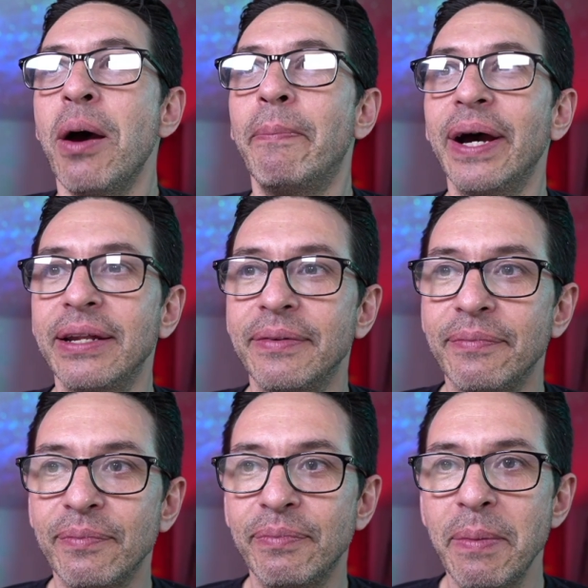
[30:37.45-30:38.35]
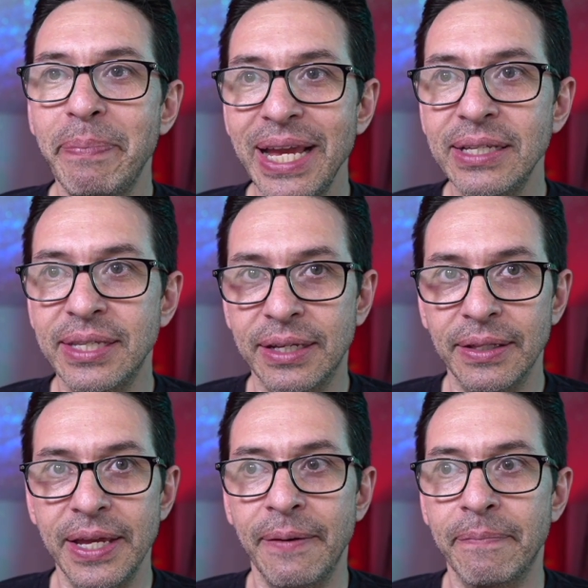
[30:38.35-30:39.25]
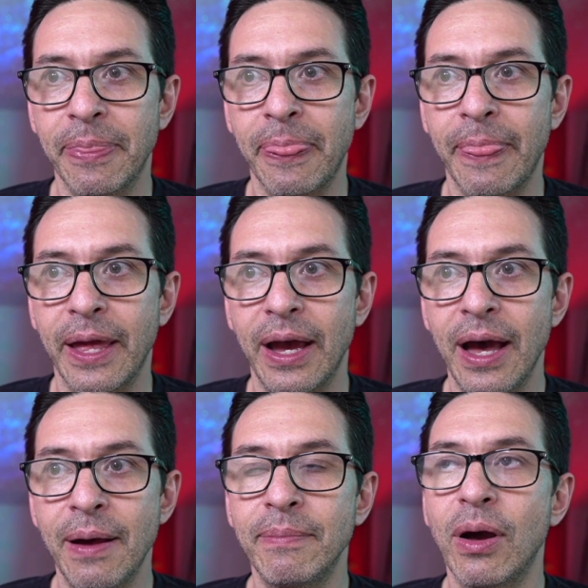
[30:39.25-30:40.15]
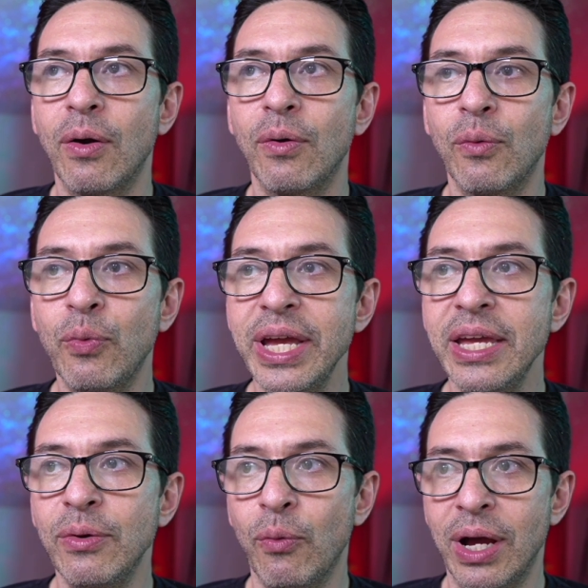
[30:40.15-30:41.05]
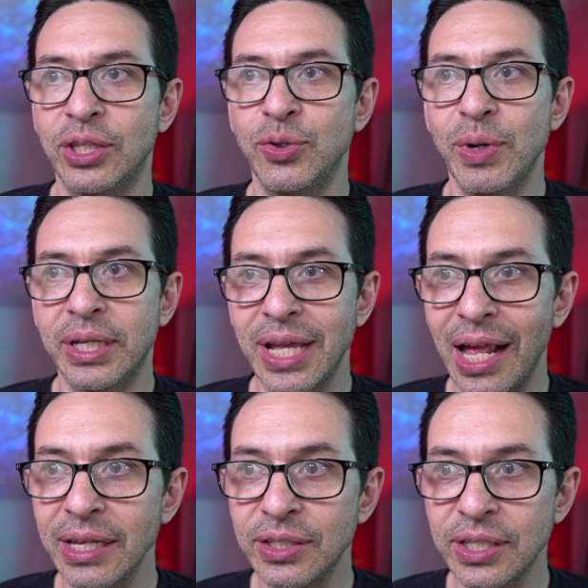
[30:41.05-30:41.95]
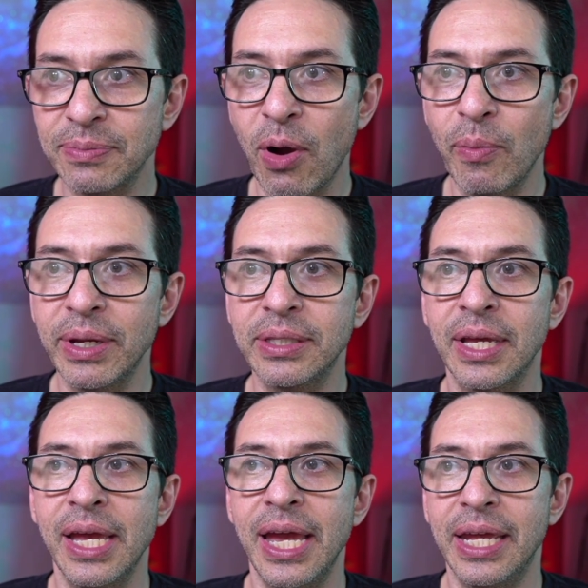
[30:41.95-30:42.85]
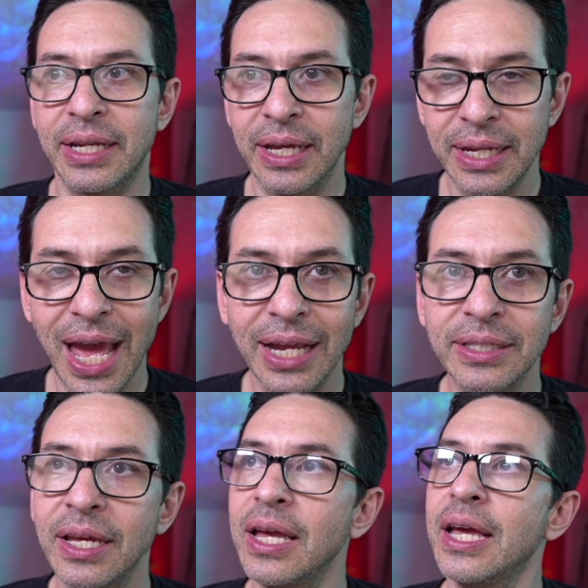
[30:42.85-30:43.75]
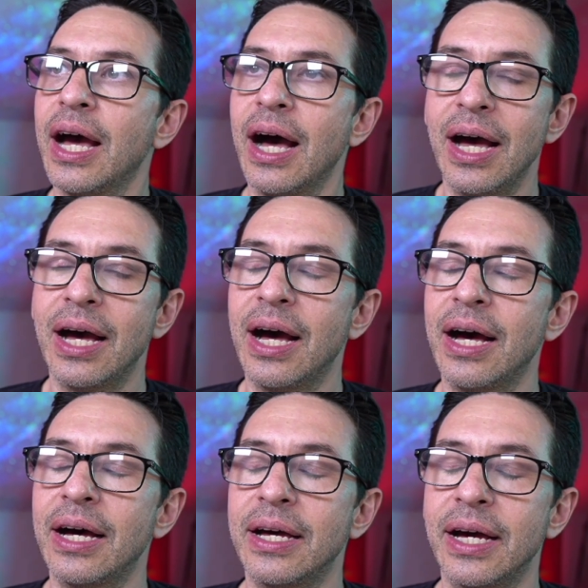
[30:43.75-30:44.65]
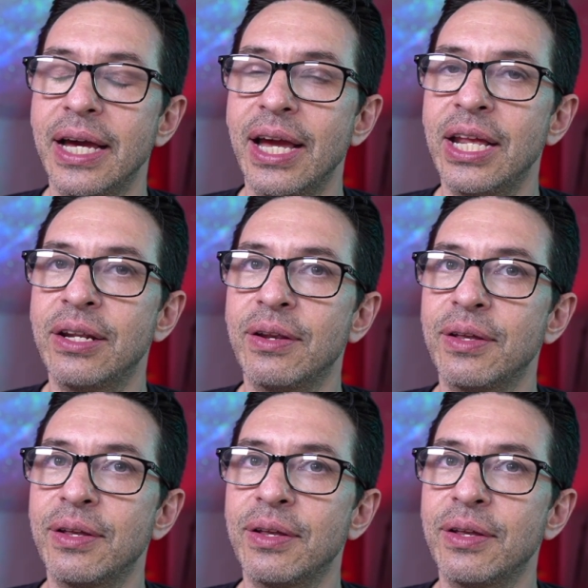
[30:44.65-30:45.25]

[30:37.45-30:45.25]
But but basically, um, we want to acknowledge this moment and connect. Uh, uh, and